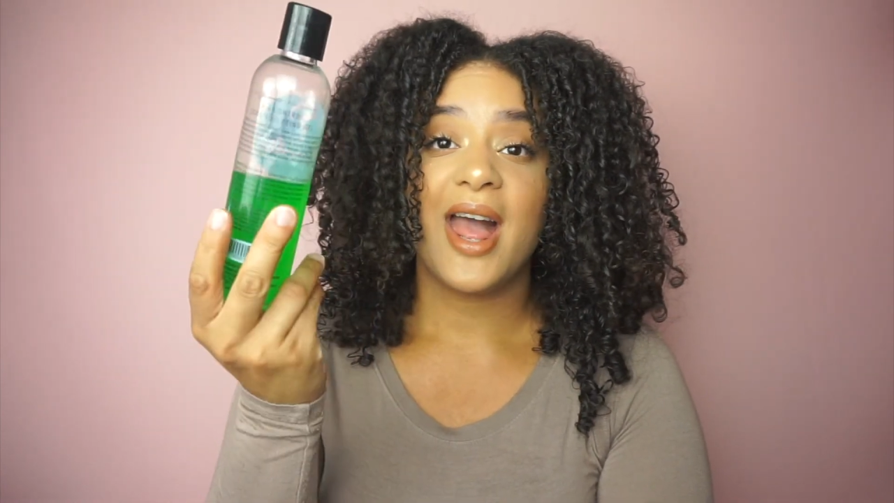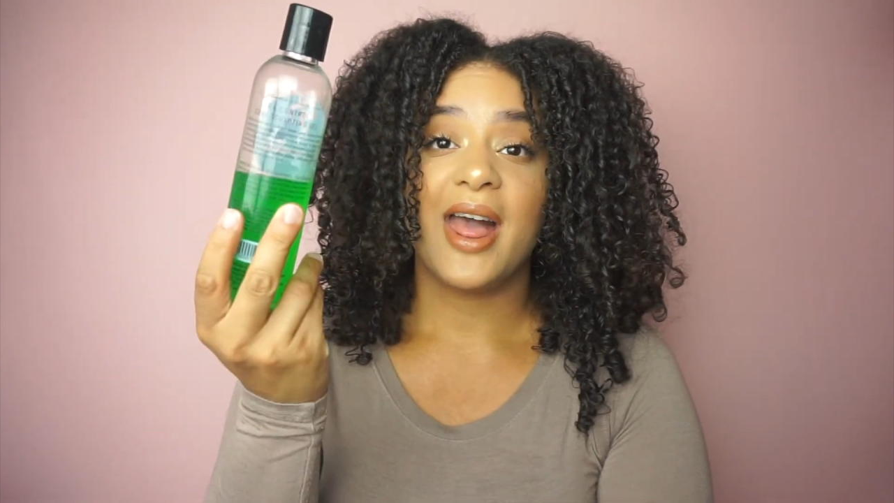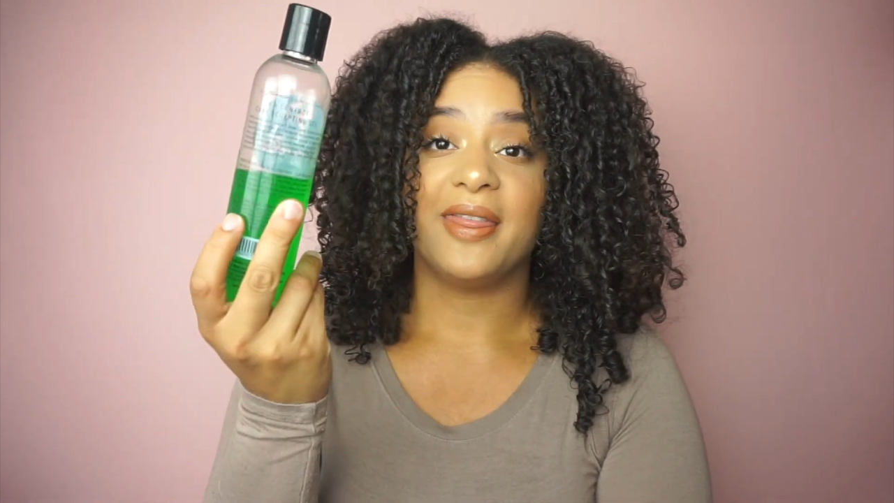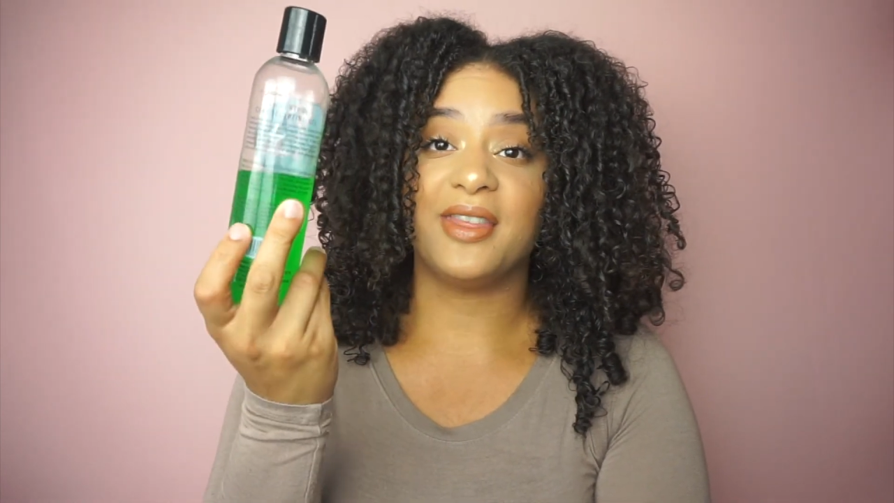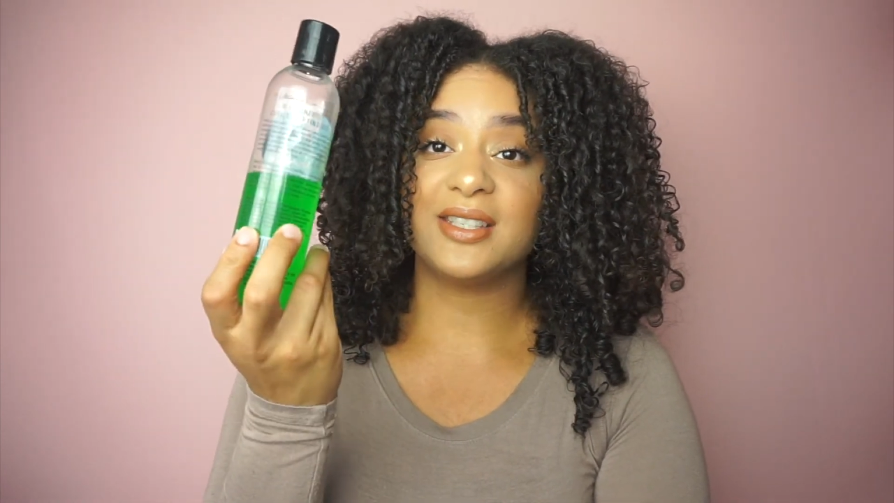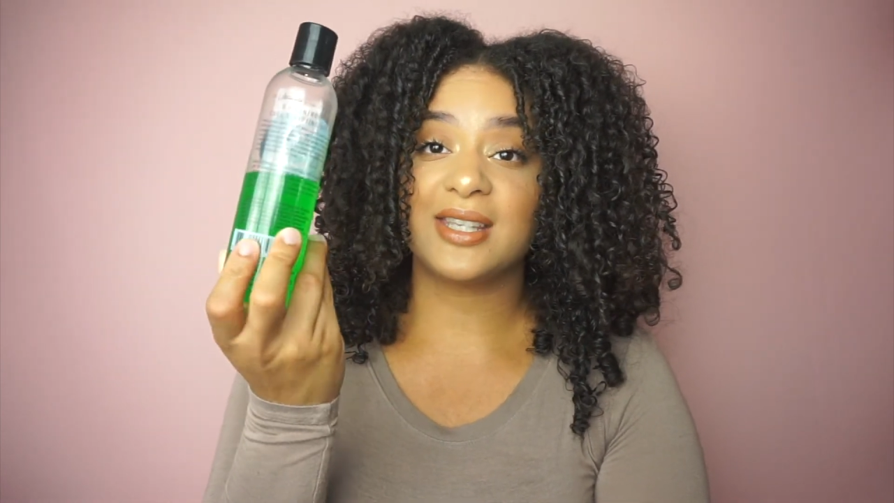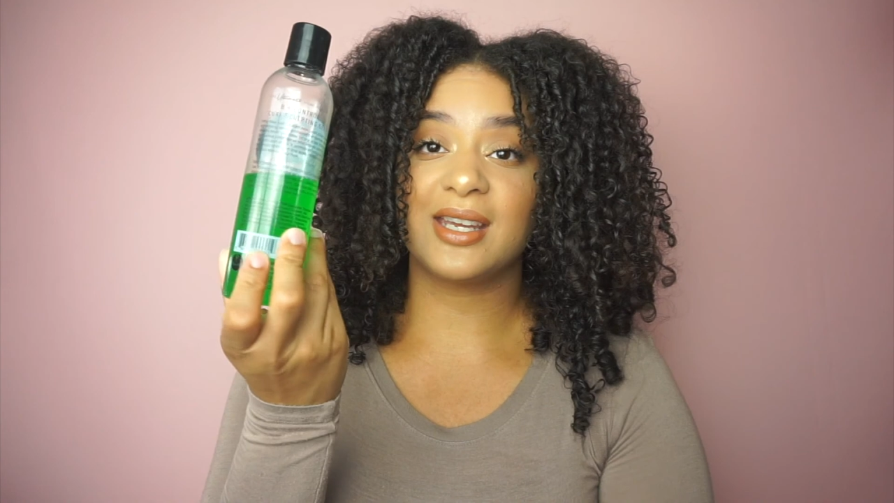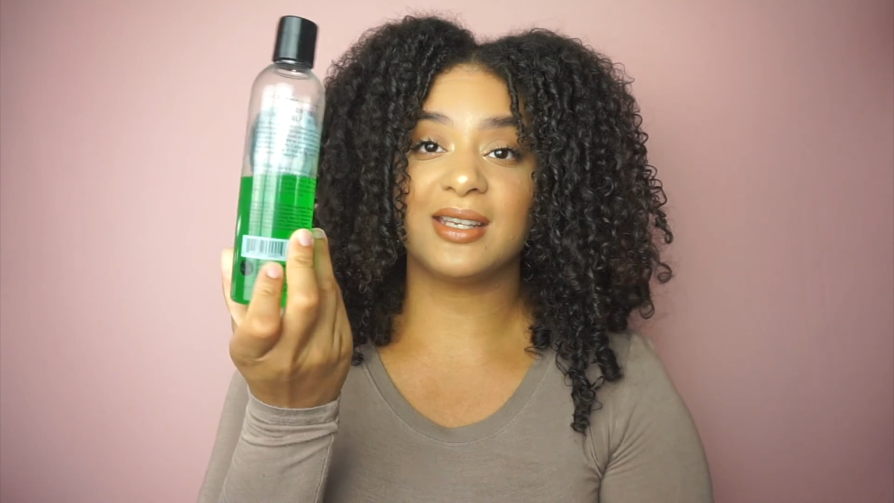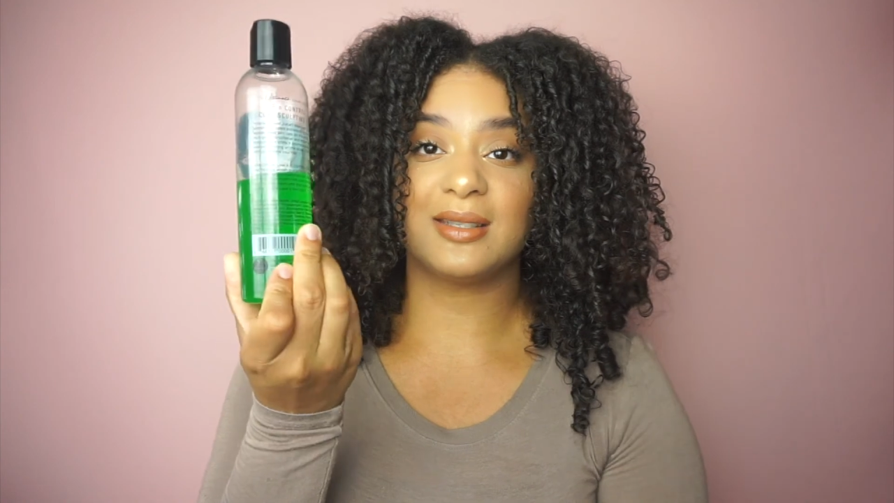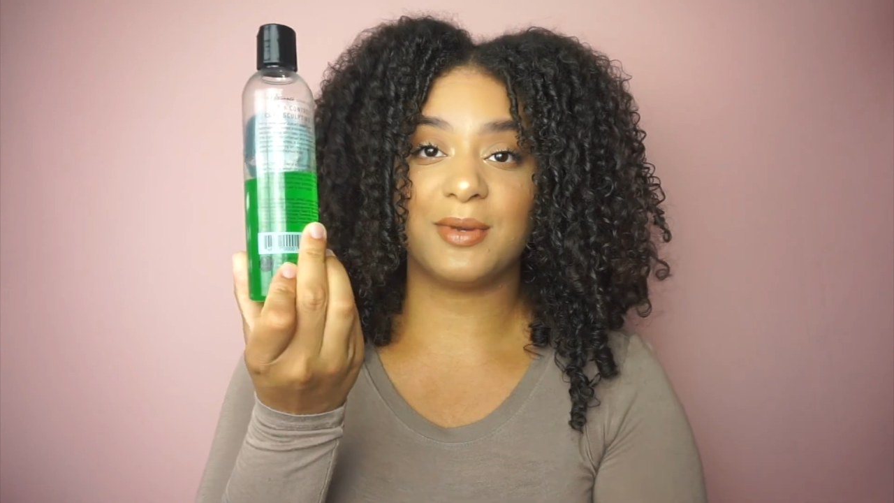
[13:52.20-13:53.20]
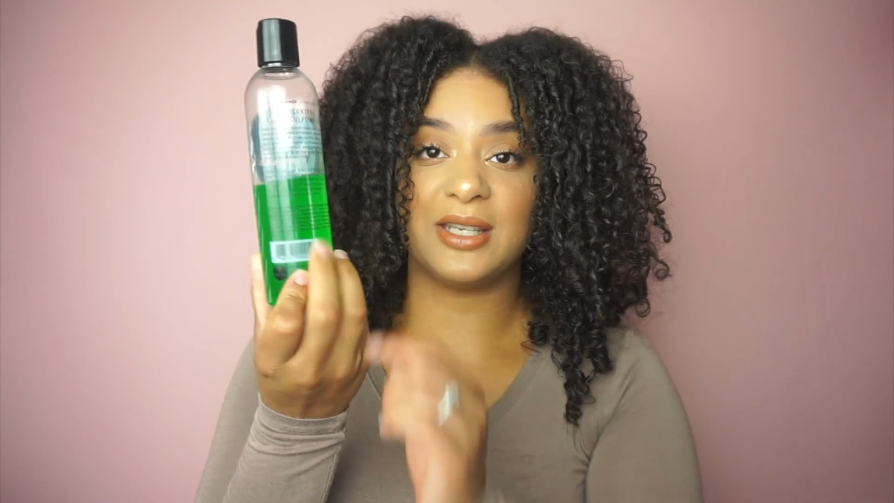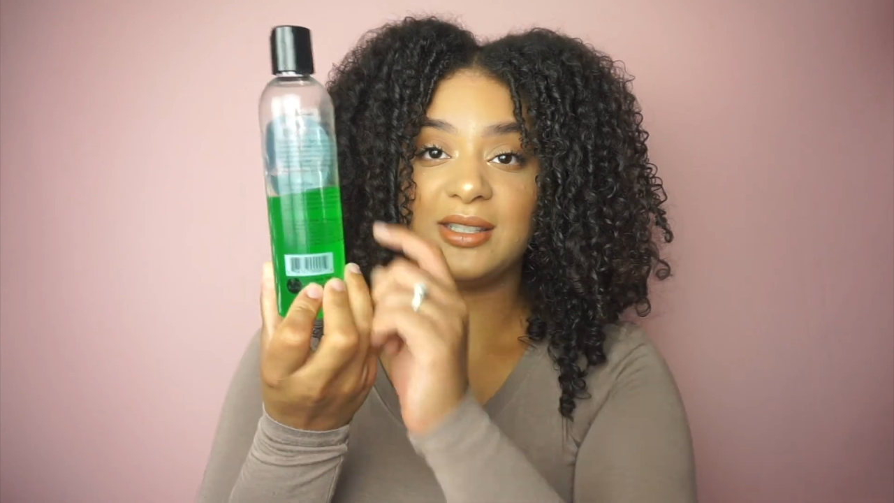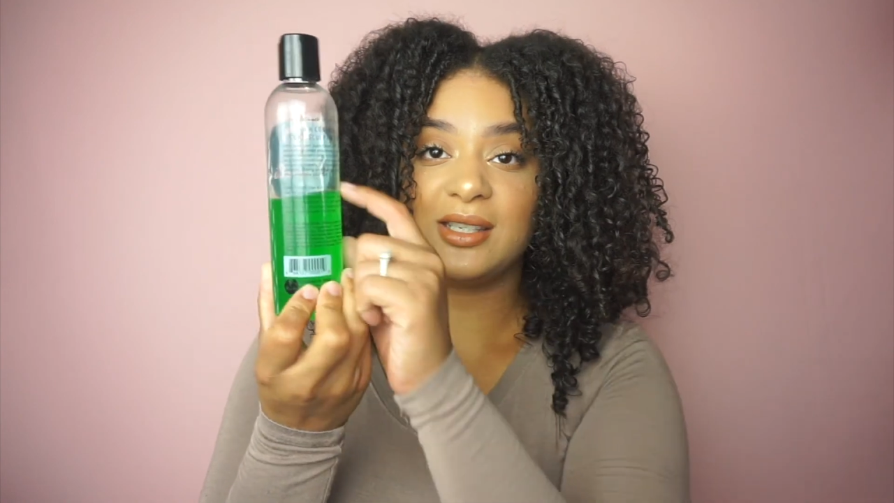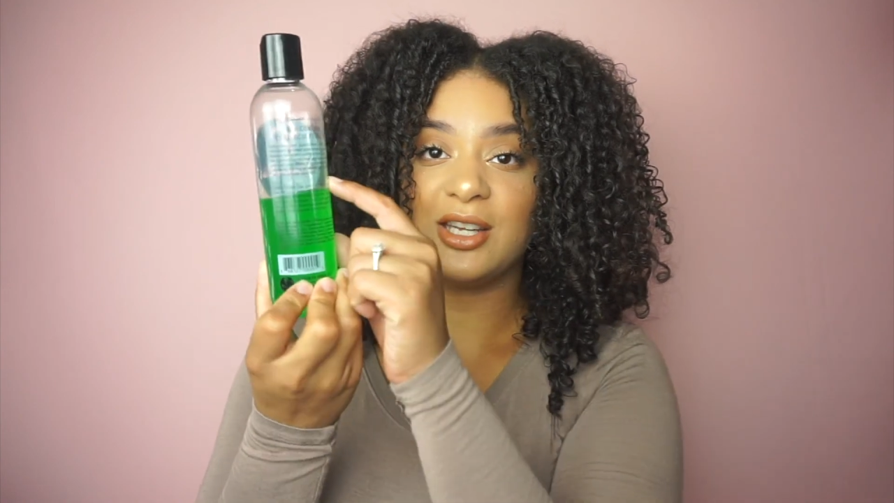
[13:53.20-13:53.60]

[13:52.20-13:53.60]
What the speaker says: This thing is amazing.